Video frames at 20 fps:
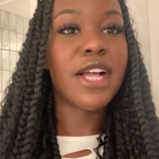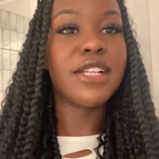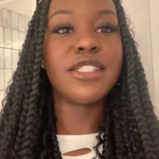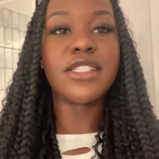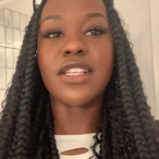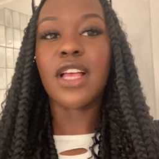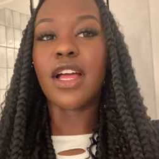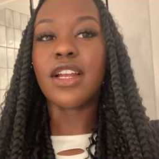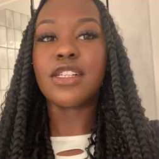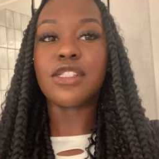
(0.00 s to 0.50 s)
I
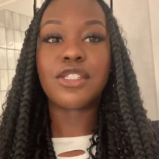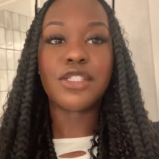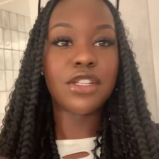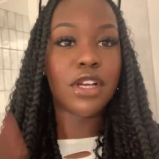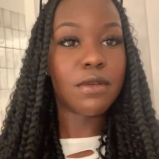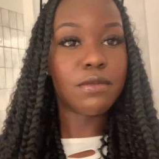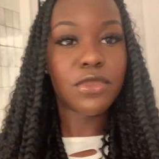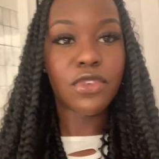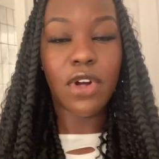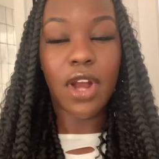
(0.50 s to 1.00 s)
just kind of
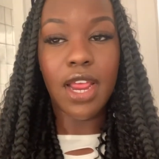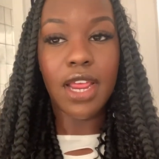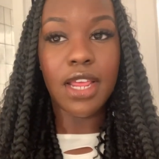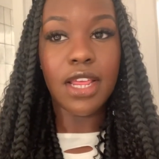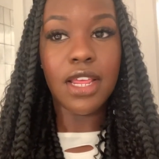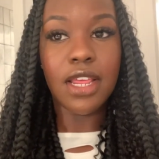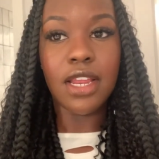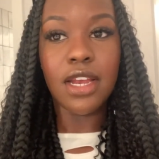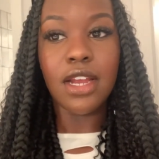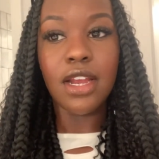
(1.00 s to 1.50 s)
jumped right
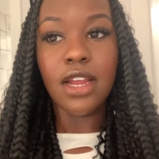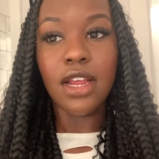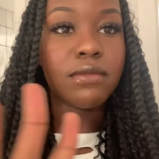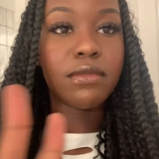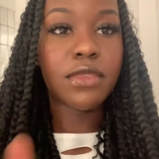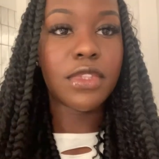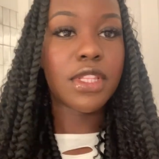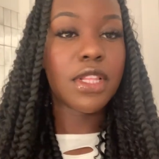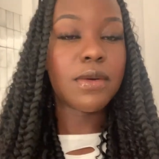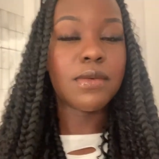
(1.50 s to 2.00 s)
in
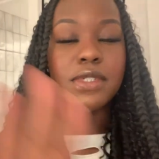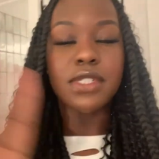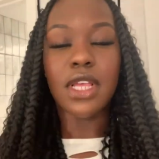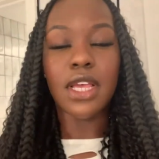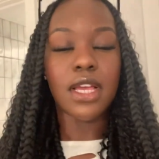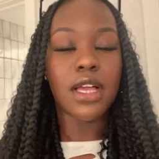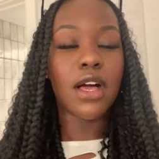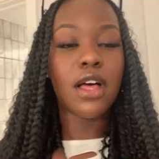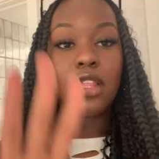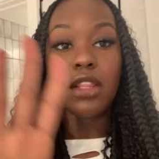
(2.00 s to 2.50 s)
there was
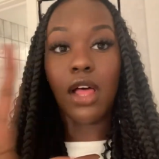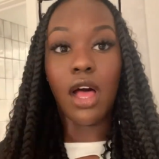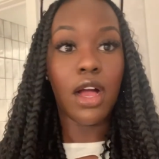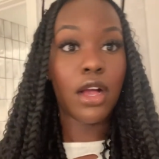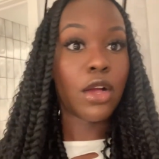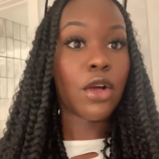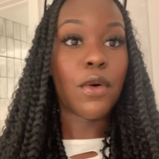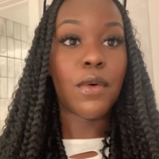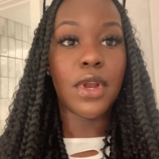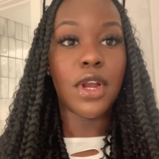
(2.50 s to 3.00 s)
like a
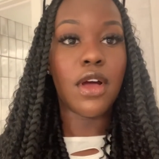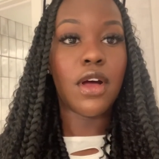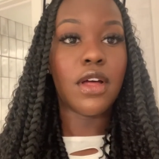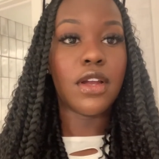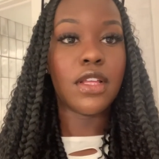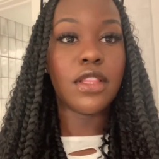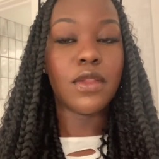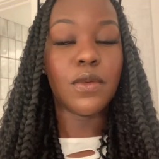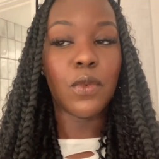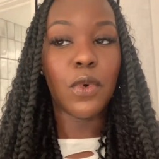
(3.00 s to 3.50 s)
lot going
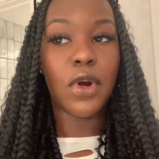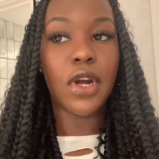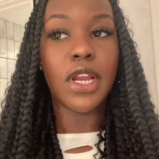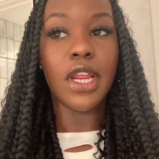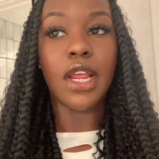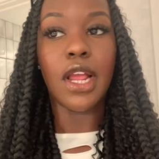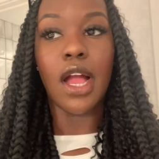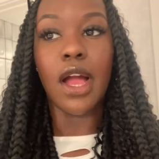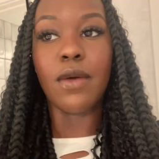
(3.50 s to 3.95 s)
on in the morning.